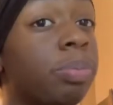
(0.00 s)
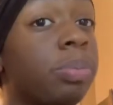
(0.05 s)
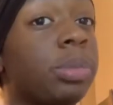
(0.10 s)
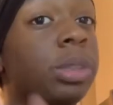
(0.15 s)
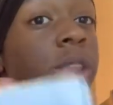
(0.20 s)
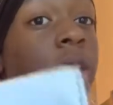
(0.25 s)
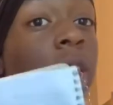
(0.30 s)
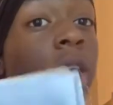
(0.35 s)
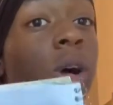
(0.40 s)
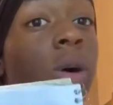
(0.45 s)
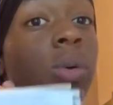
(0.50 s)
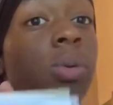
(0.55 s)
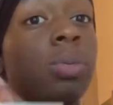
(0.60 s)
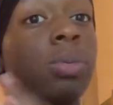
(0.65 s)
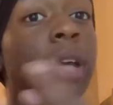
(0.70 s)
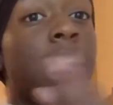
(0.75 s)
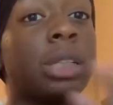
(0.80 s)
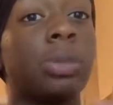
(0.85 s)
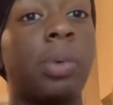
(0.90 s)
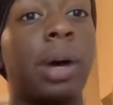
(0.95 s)
So
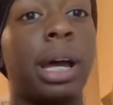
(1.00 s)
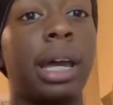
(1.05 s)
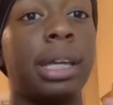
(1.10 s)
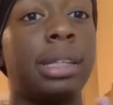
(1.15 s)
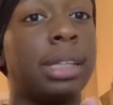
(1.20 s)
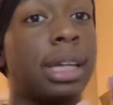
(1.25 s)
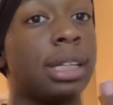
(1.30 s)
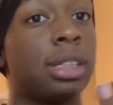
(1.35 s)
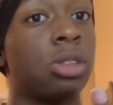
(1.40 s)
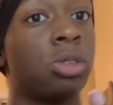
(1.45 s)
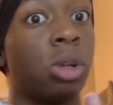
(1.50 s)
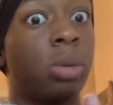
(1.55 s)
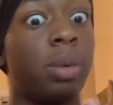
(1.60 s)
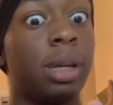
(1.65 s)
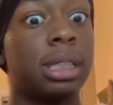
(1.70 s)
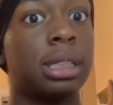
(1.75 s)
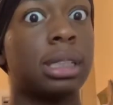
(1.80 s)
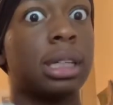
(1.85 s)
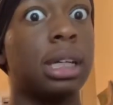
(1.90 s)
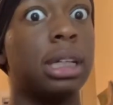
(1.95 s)
that's why it takes 3
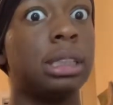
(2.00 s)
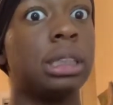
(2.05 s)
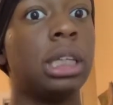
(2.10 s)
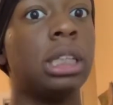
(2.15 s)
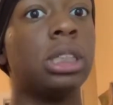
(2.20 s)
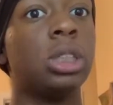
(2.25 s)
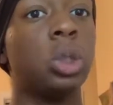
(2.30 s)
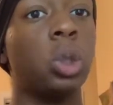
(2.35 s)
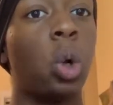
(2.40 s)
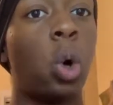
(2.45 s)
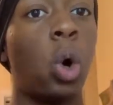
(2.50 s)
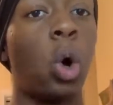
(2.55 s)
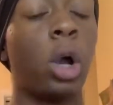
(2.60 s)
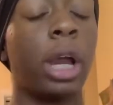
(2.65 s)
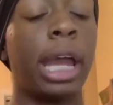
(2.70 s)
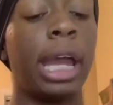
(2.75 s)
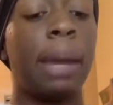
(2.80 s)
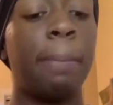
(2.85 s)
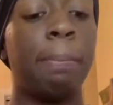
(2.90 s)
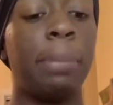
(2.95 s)
weeks, because it's
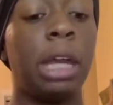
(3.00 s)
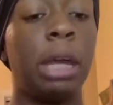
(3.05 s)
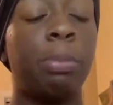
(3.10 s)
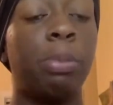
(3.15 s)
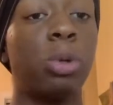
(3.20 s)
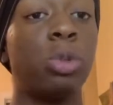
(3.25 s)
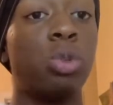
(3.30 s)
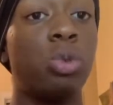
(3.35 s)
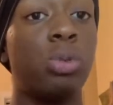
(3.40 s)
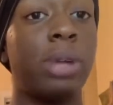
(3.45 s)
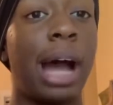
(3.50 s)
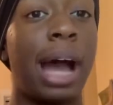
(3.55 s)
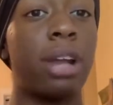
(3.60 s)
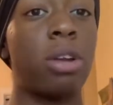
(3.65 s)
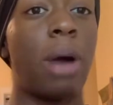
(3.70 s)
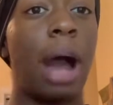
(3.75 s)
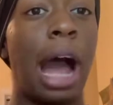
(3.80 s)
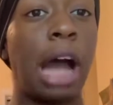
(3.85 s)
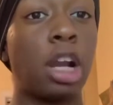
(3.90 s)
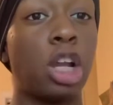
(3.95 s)
long and people do not
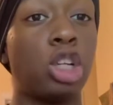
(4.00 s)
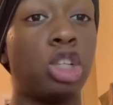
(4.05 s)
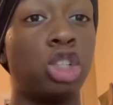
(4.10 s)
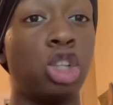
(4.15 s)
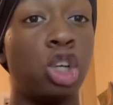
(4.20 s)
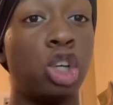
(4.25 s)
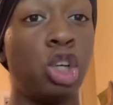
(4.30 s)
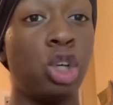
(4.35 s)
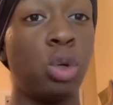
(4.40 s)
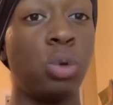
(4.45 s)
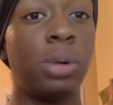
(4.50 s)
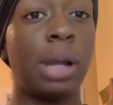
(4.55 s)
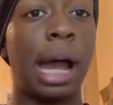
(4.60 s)
know how to shoot.